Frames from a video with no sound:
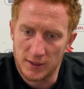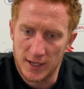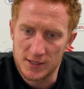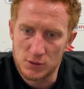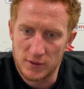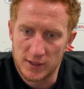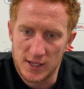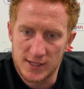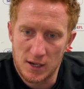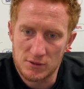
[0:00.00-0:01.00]
they had sort of
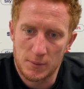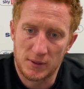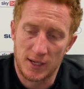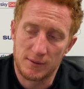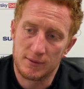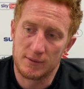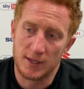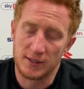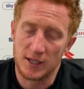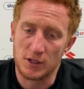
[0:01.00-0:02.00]
their tails up, and
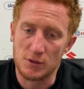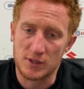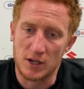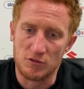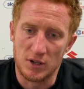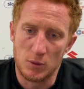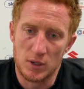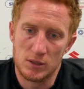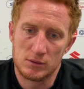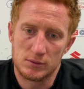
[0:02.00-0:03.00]
they use that really
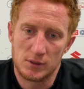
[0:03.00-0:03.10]
well.